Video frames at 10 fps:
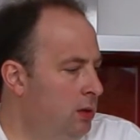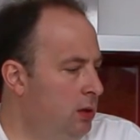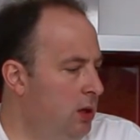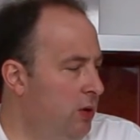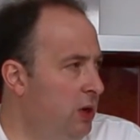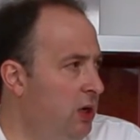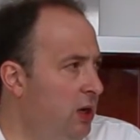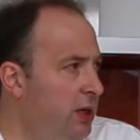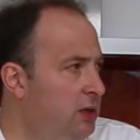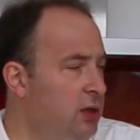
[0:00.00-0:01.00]
Now I
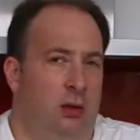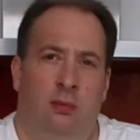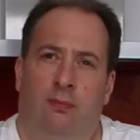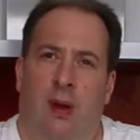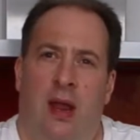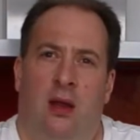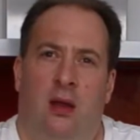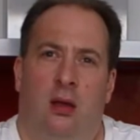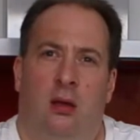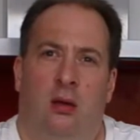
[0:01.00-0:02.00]
like to
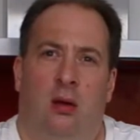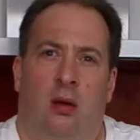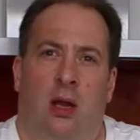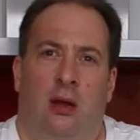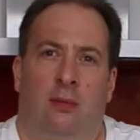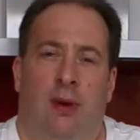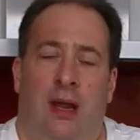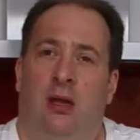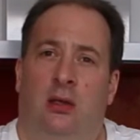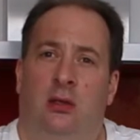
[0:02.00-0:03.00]
bake on a
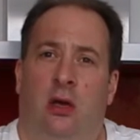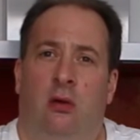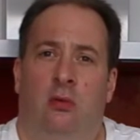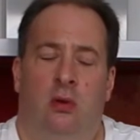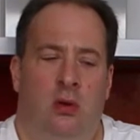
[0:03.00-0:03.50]
baking stone,